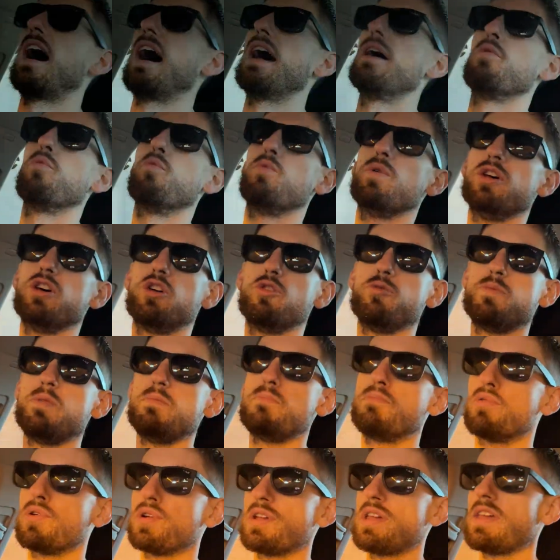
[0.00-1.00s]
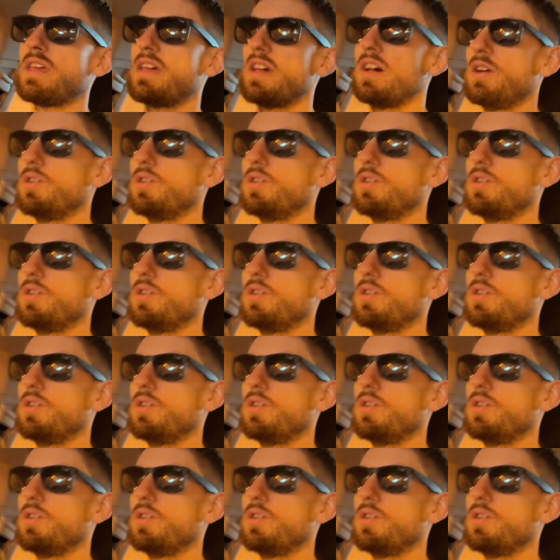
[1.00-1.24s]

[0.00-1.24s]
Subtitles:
I will be bringing